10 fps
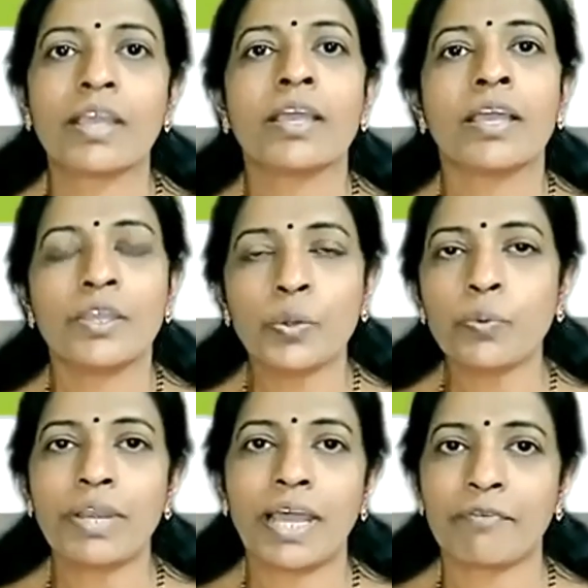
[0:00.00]
You will
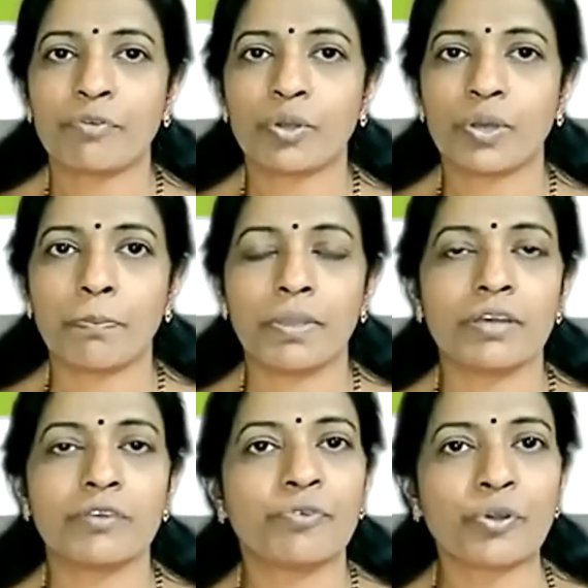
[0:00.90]
have to appear
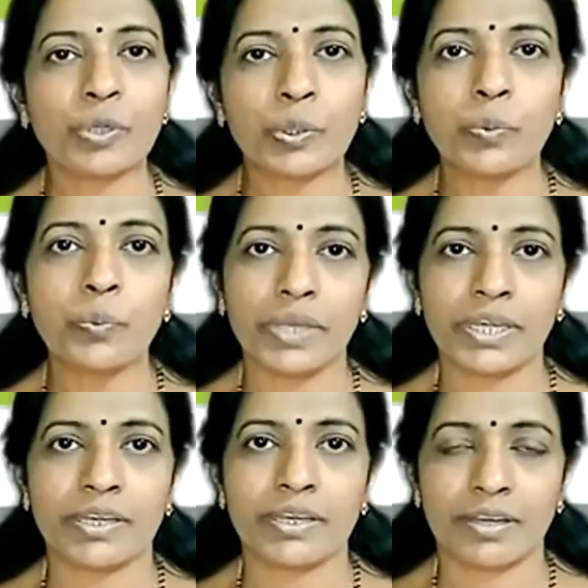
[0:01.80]
for 2
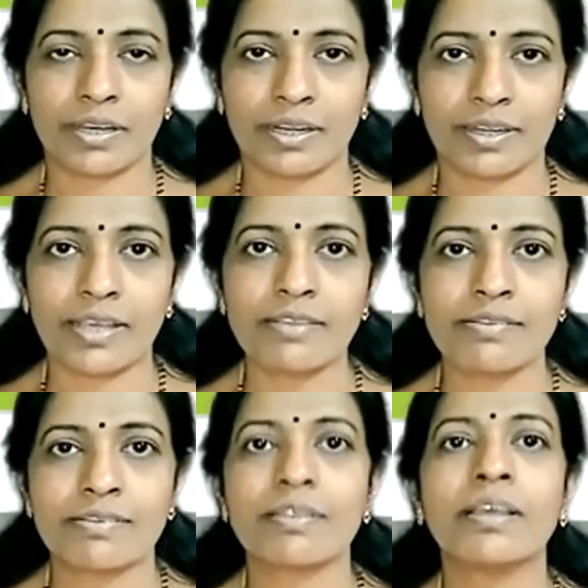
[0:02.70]
internal
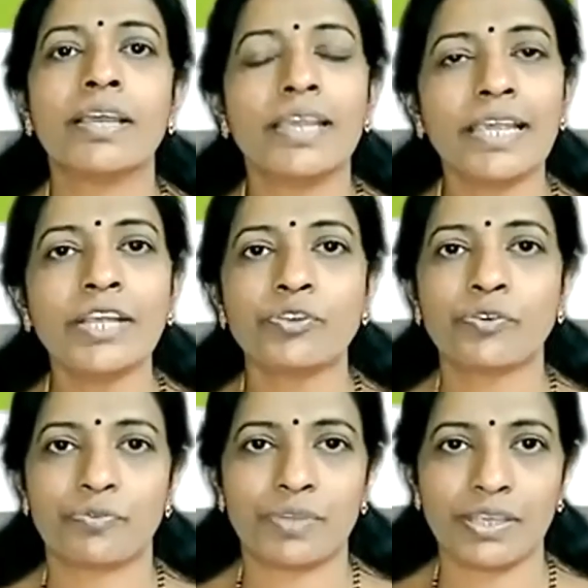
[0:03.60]
tests. Each of
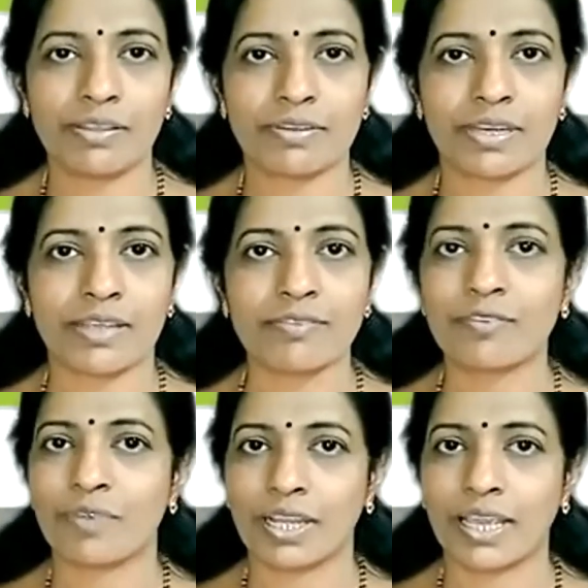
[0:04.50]
these tests
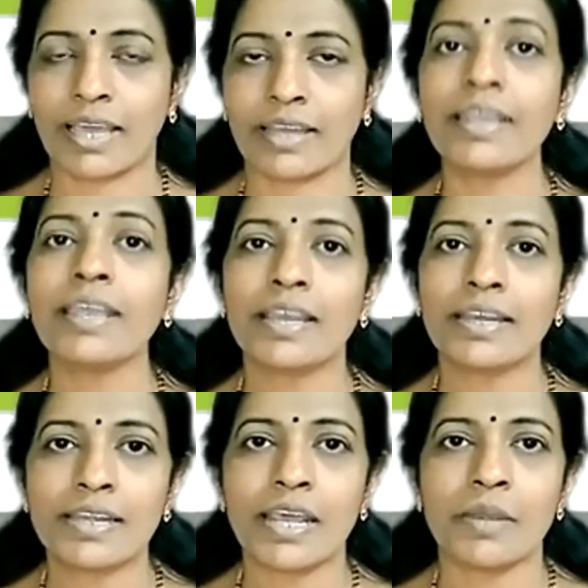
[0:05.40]
will carry
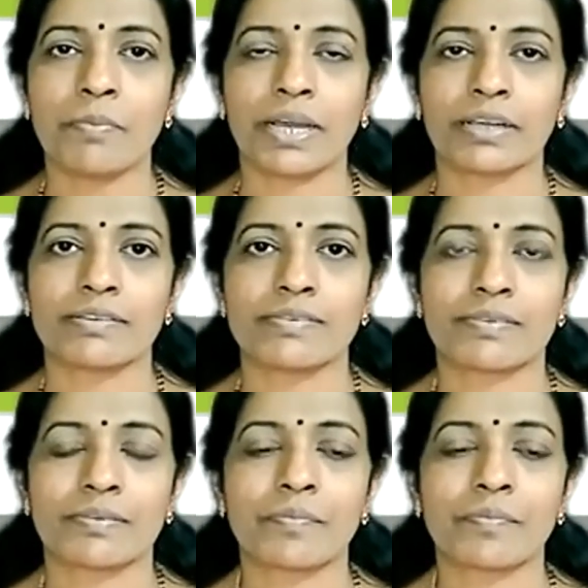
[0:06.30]
10 marks.